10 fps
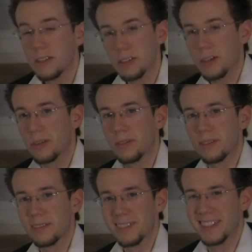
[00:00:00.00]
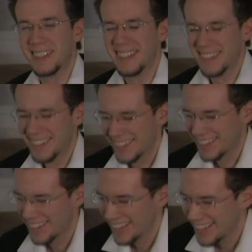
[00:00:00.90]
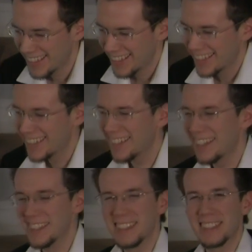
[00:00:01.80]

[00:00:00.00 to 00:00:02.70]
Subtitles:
So, I was